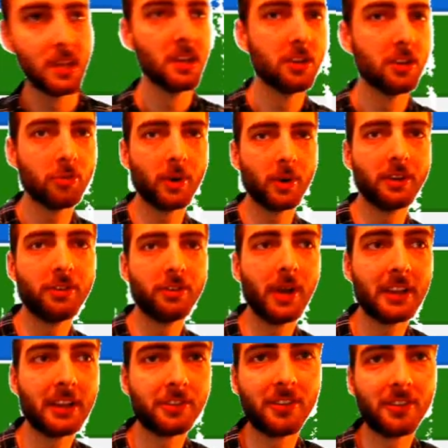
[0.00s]
22
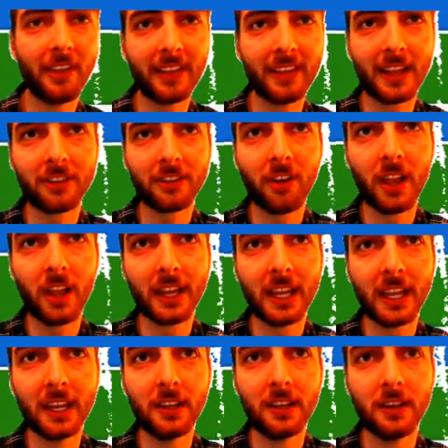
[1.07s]
answers. I think that's all I need.